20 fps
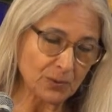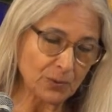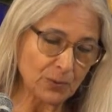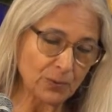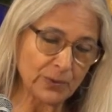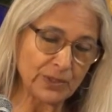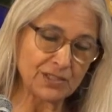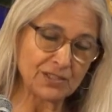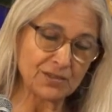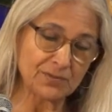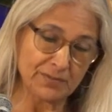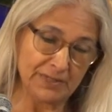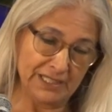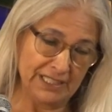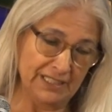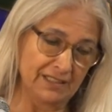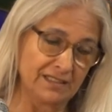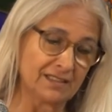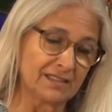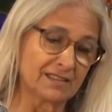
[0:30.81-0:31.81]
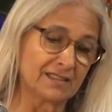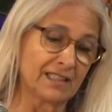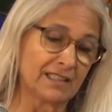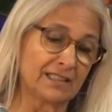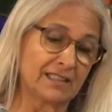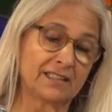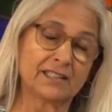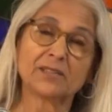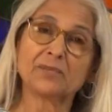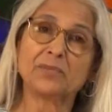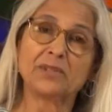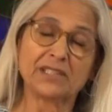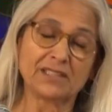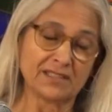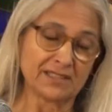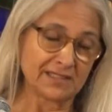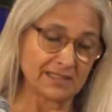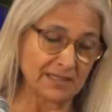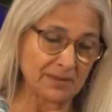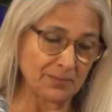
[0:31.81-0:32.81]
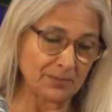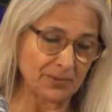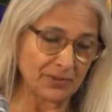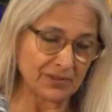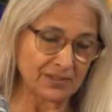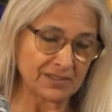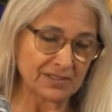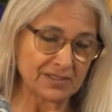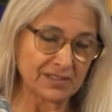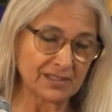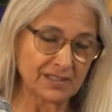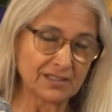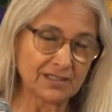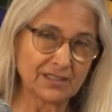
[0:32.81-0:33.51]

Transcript: which means that it could be as simple as,